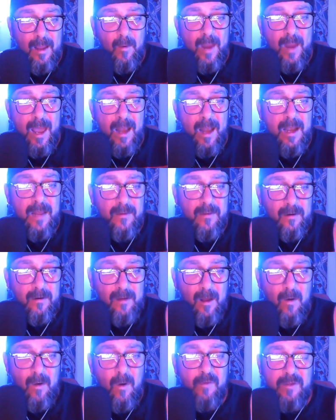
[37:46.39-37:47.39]
We had another
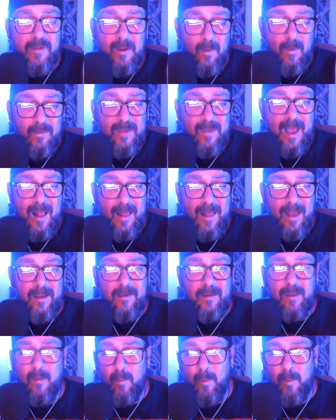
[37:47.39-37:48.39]
co-host, and it was kind of like
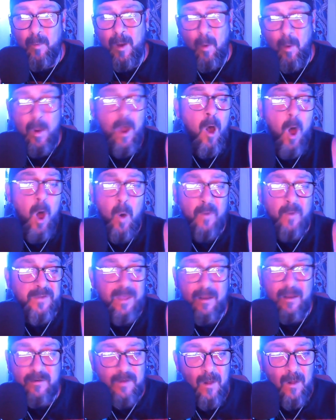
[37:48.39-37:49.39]
we we all was
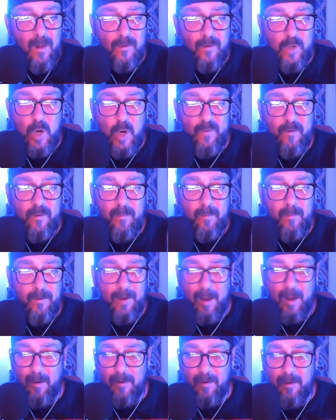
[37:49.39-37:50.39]
getting talked over
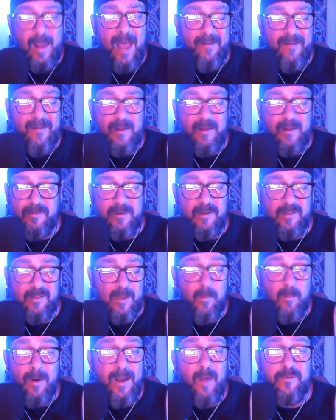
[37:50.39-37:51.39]
and having to listen to
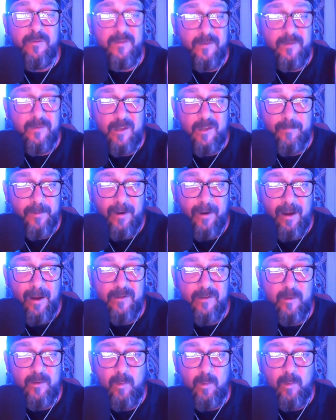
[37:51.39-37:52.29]
someone else's experiences,